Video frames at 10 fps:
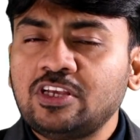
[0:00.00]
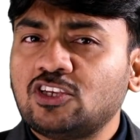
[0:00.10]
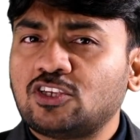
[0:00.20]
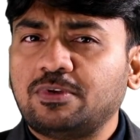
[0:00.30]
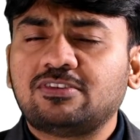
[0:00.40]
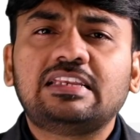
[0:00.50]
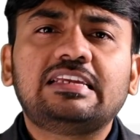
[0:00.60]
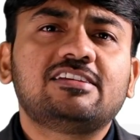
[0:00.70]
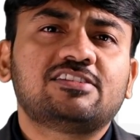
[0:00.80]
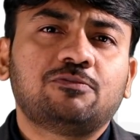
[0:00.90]
specially
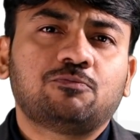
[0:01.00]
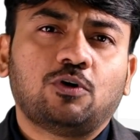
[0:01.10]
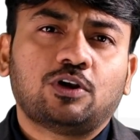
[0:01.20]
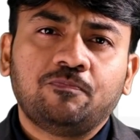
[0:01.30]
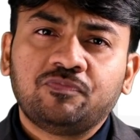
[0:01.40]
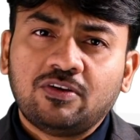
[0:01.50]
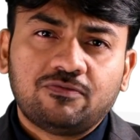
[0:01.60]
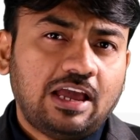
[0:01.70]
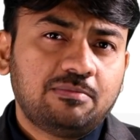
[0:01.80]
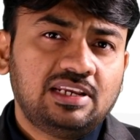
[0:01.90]
designed for
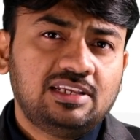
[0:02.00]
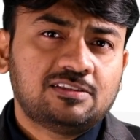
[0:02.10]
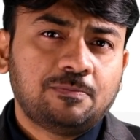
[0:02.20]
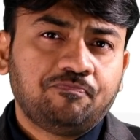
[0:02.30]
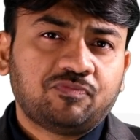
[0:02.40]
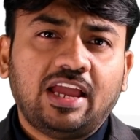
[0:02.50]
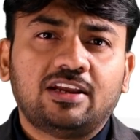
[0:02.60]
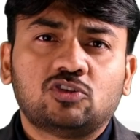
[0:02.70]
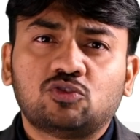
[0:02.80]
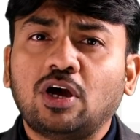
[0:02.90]
families and
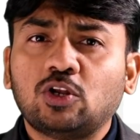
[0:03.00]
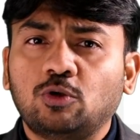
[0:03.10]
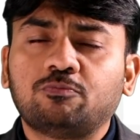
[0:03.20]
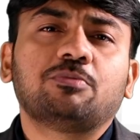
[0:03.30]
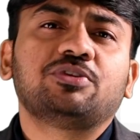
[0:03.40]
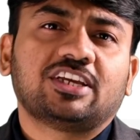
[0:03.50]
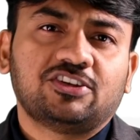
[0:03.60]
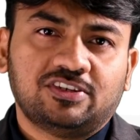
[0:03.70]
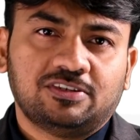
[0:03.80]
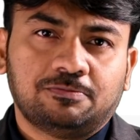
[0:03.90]
small group communications.